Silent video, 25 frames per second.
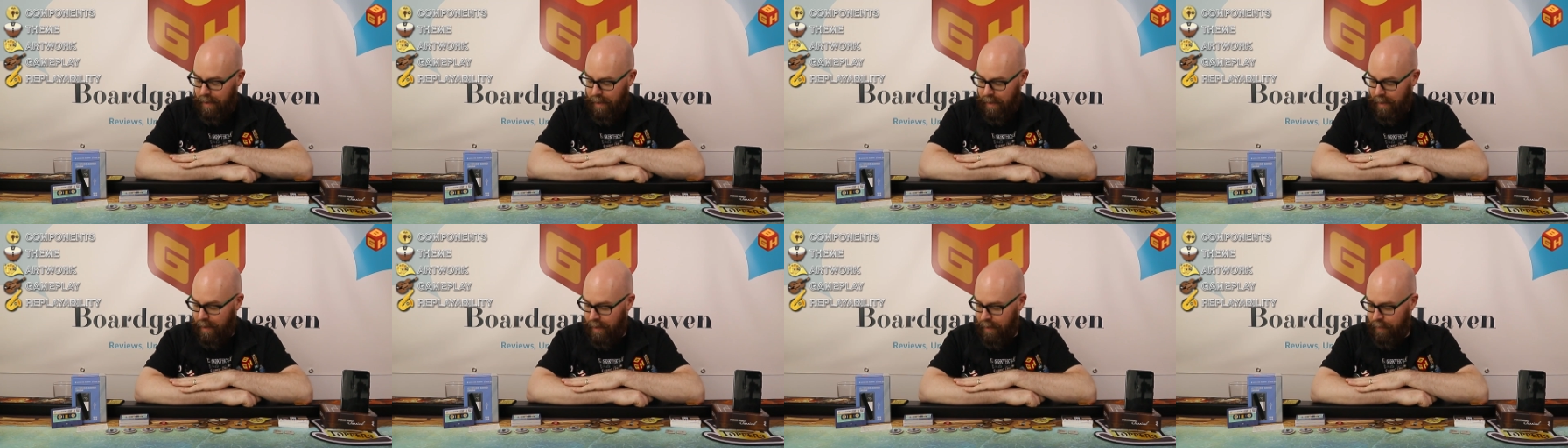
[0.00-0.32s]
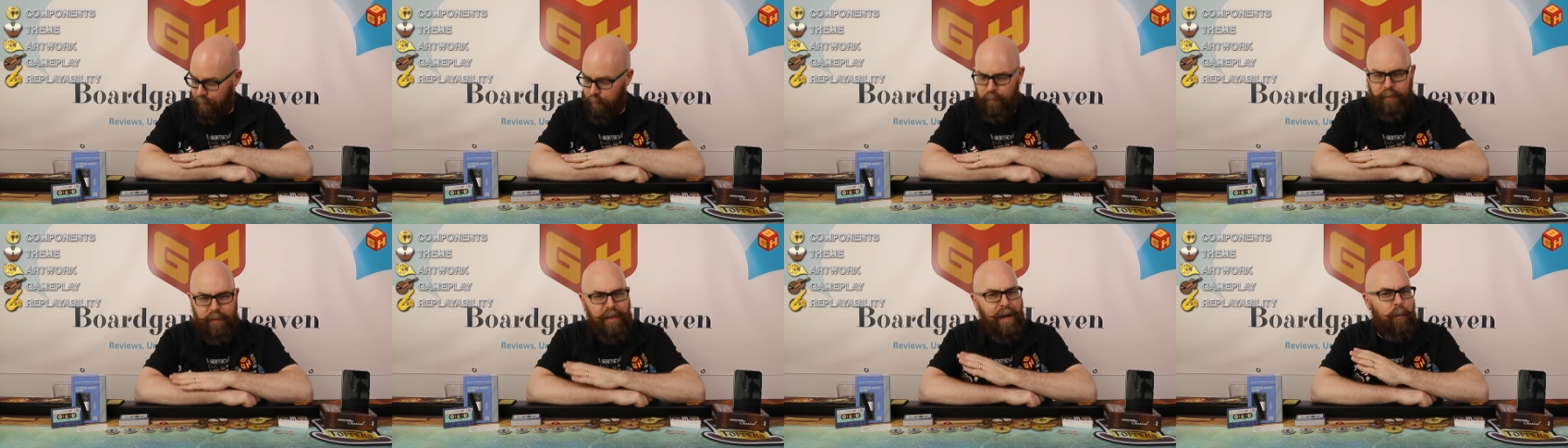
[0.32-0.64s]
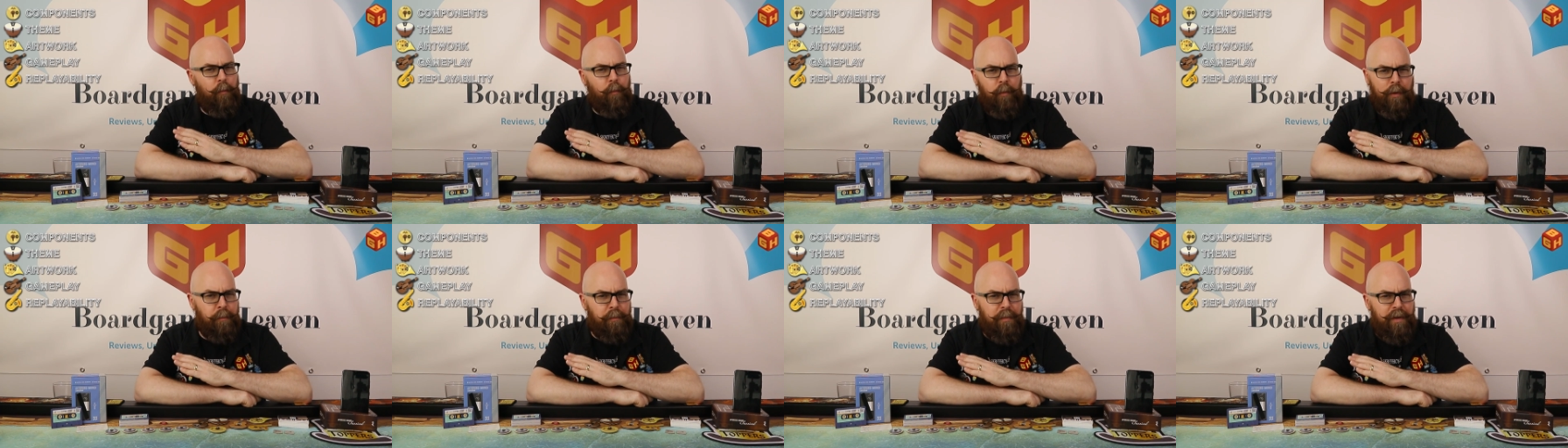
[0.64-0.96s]

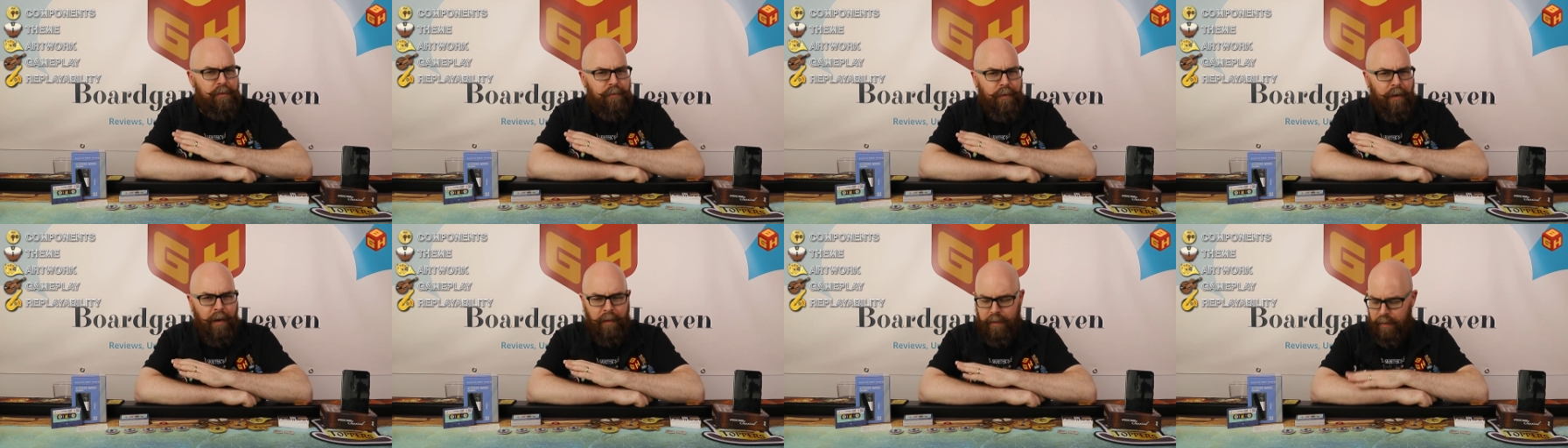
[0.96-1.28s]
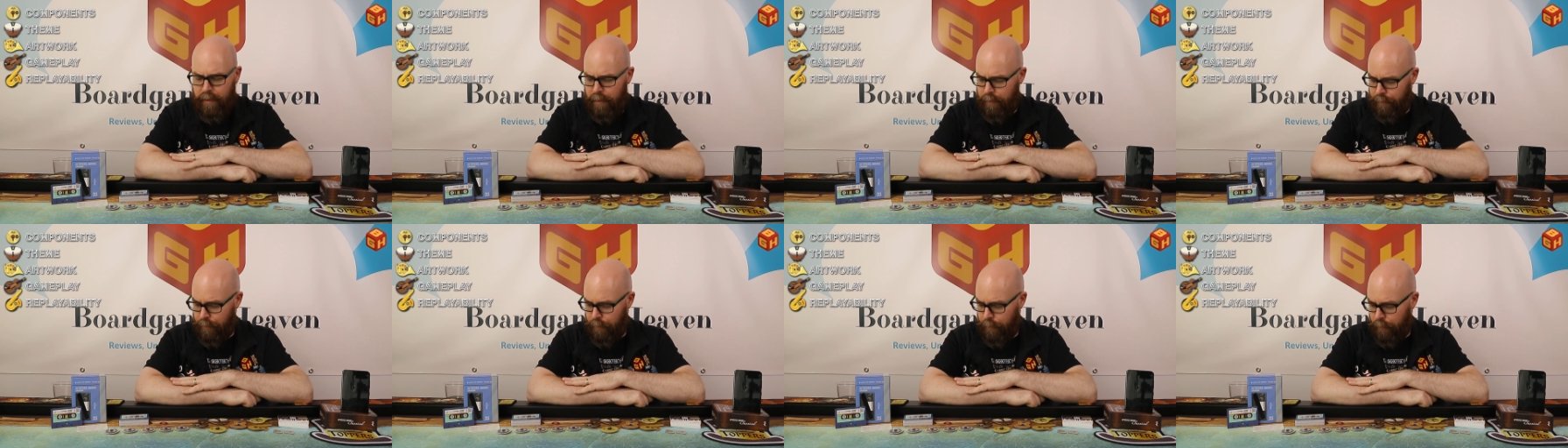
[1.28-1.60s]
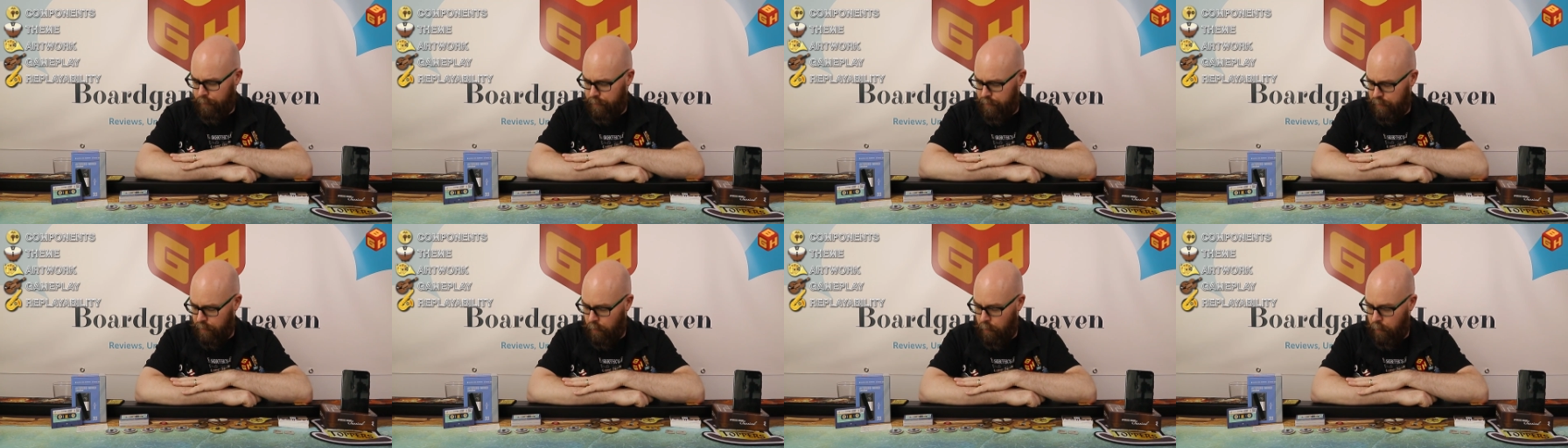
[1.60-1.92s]
That wouldn't be fun
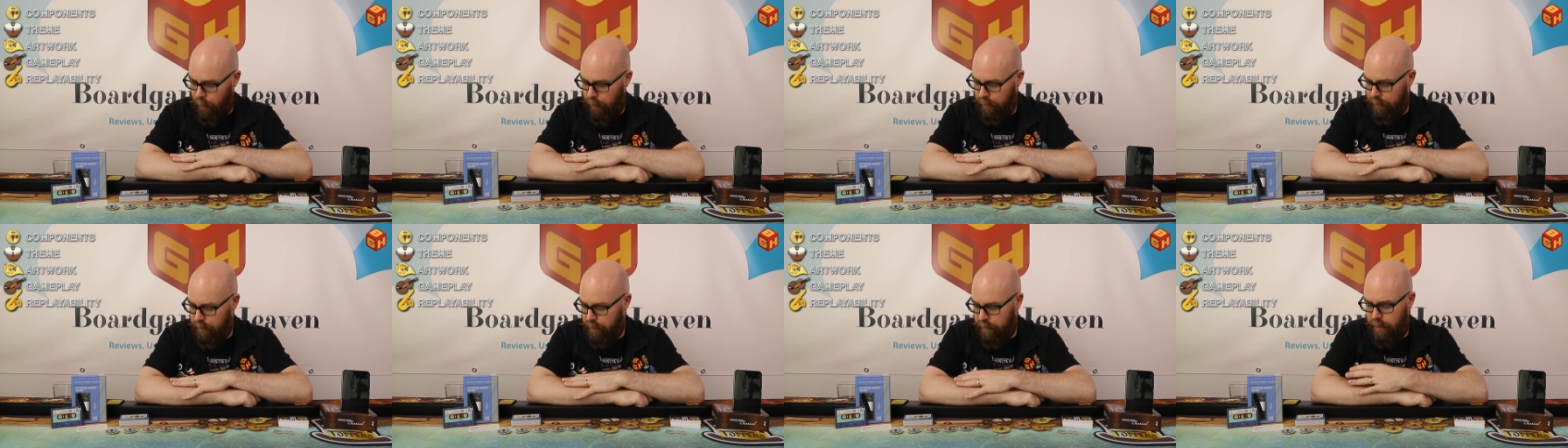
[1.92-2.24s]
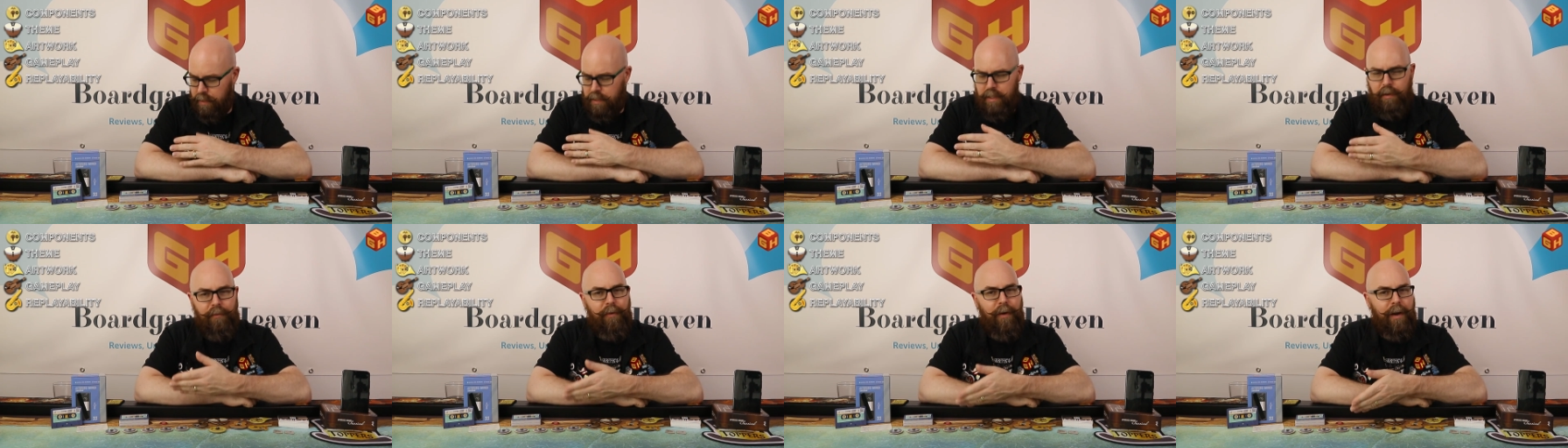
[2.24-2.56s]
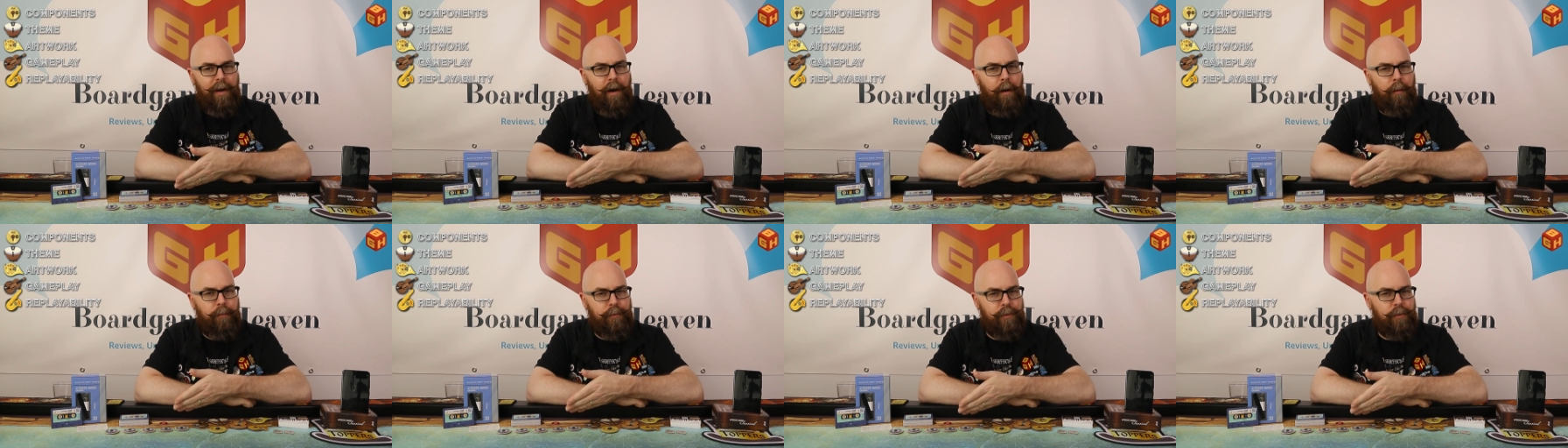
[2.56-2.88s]
either. So it's a
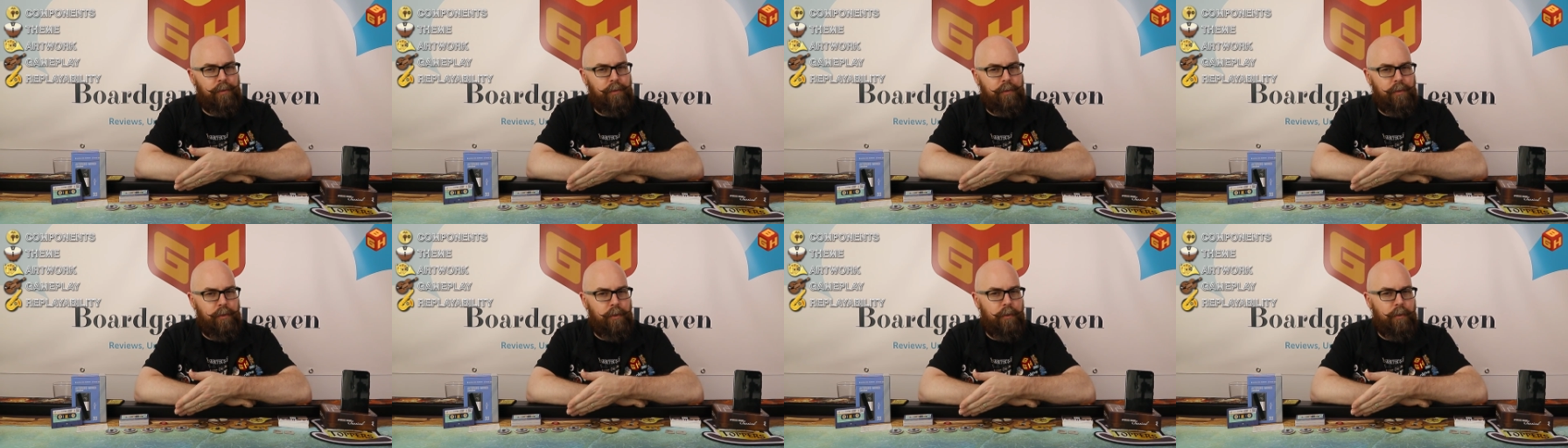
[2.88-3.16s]
fun option